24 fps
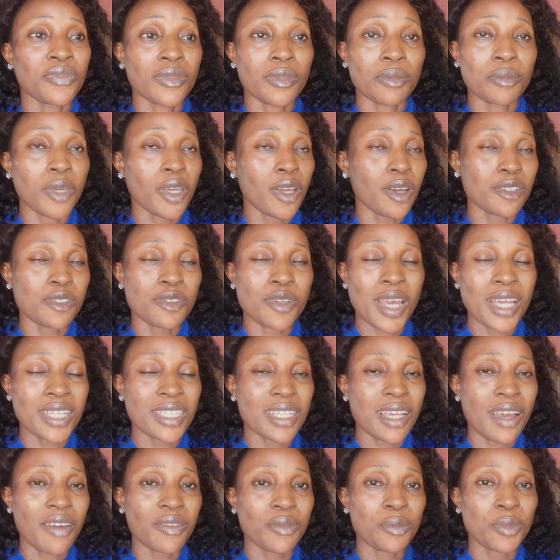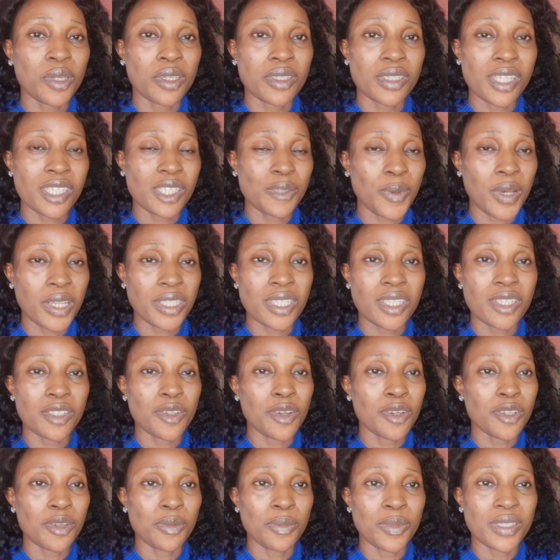because this person is
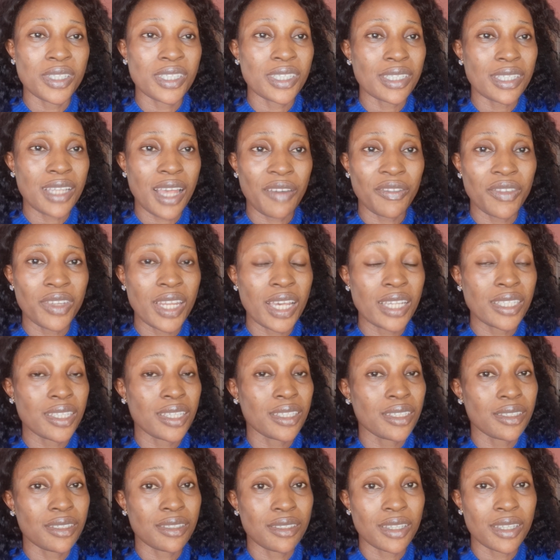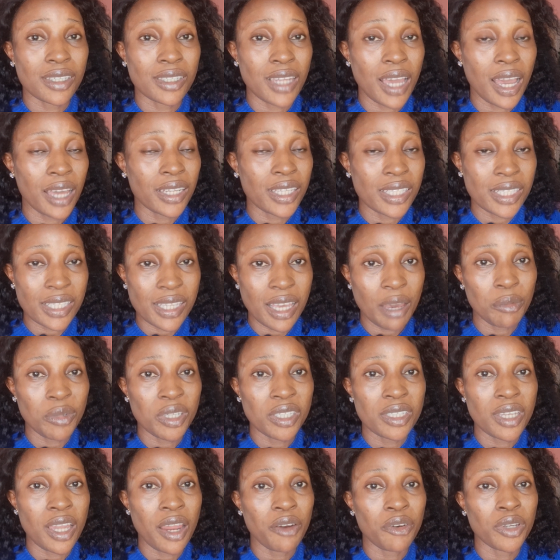going to be serving as an
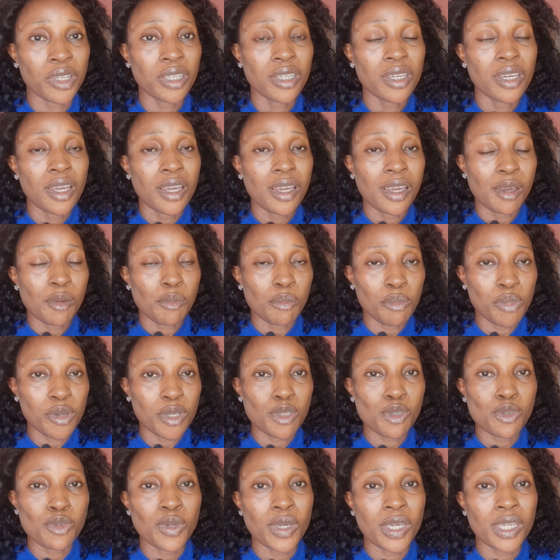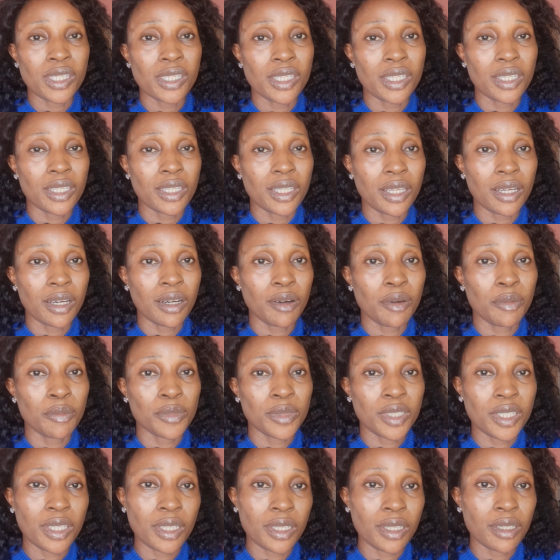intermediary between
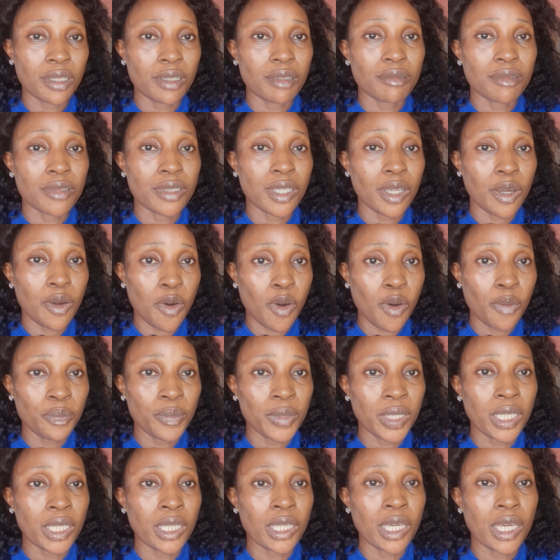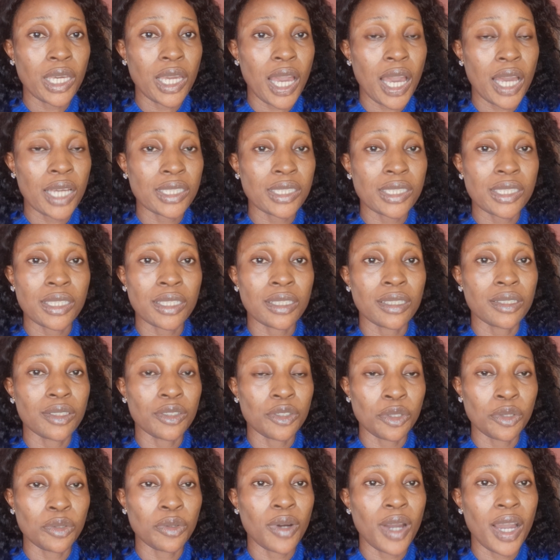the company and
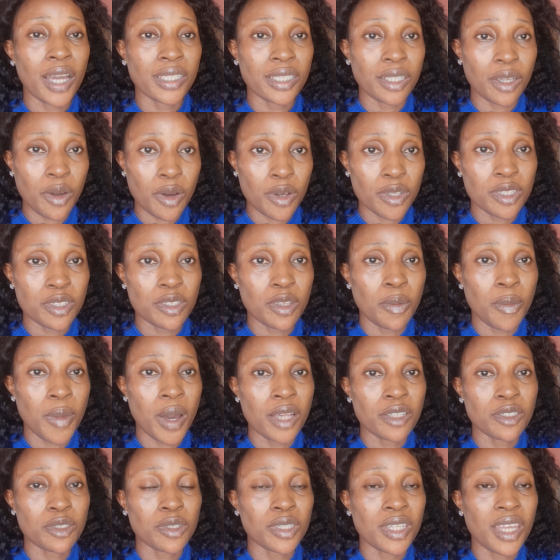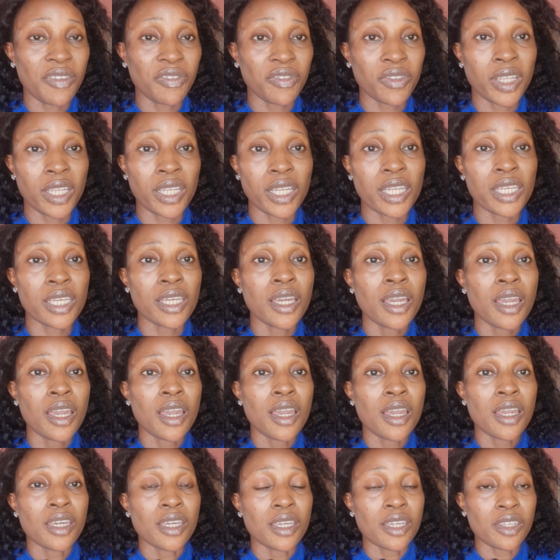the customer. So definitely,
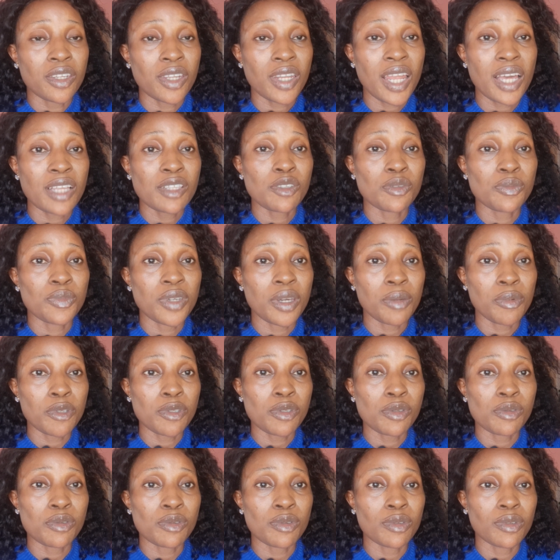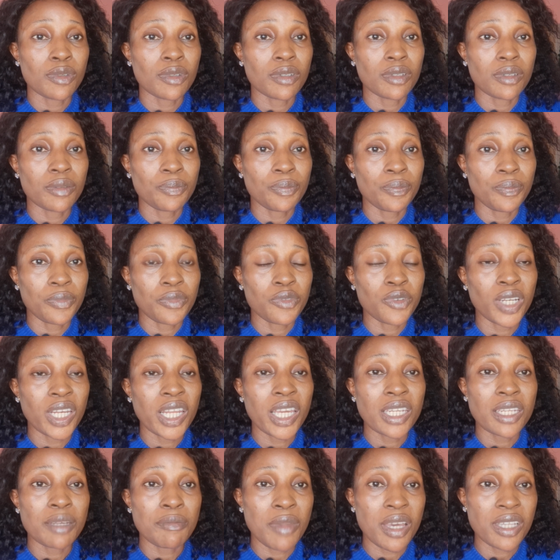in order to be able to
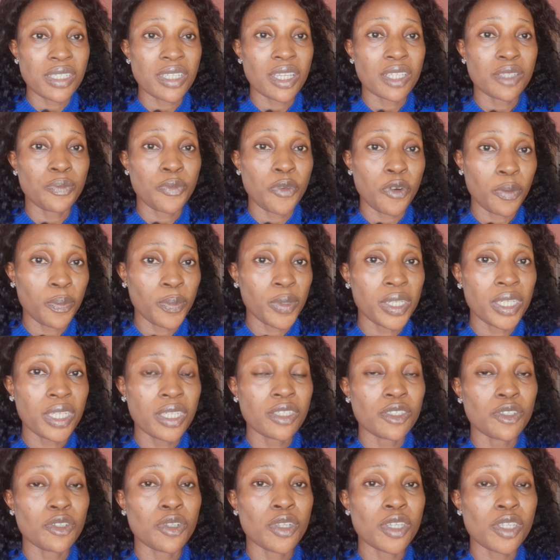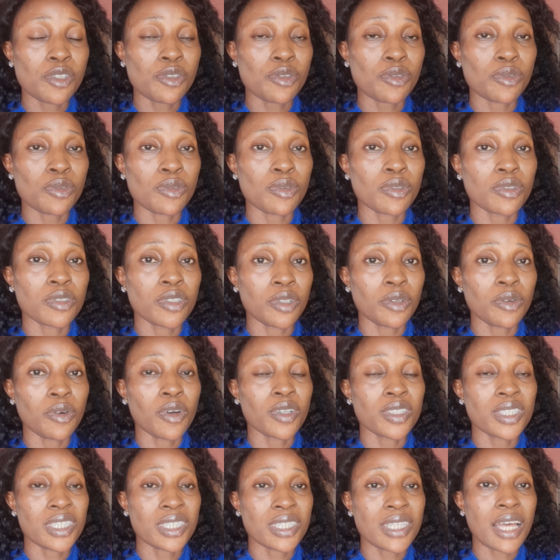relay the message properly, you need to
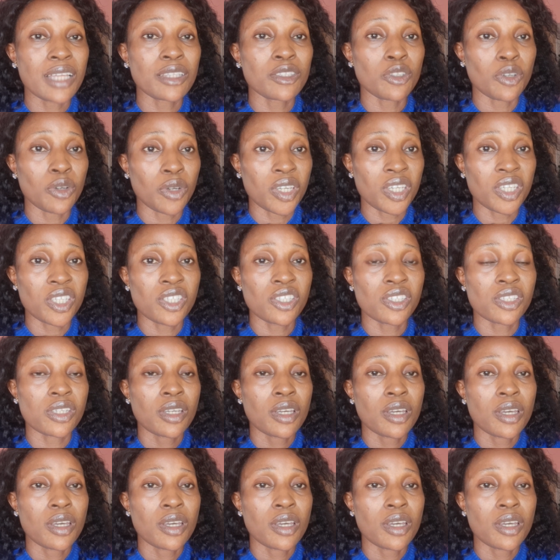understand Turkish